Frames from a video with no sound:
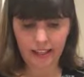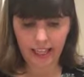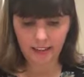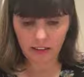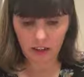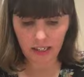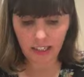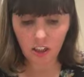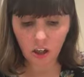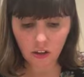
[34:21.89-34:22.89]
And that's
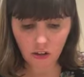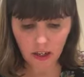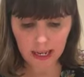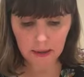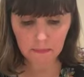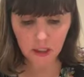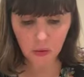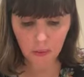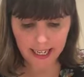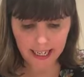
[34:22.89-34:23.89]
going to go sort of in
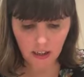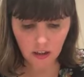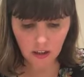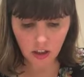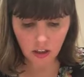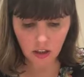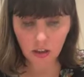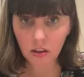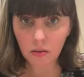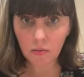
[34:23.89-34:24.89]
between
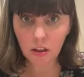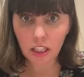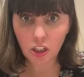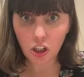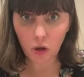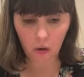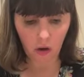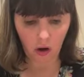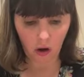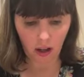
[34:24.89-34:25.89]
the
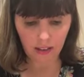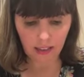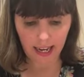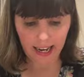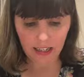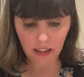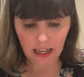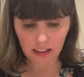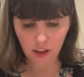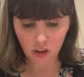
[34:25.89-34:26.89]
two
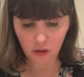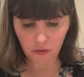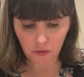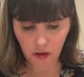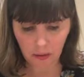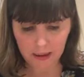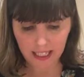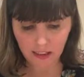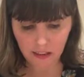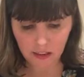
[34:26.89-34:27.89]
photo
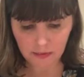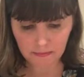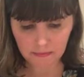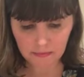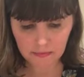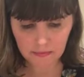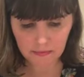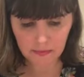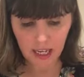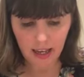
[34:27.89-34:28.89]
mats.
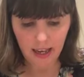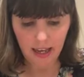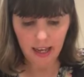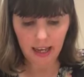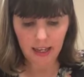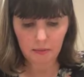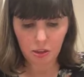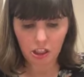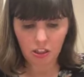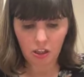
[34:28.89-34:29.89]
And
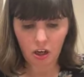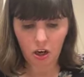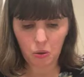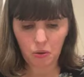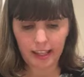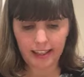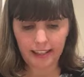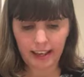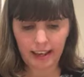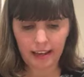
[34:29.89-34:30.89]
I'm just going to hold
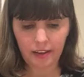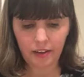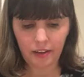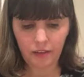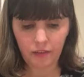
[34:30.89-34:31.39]
that there,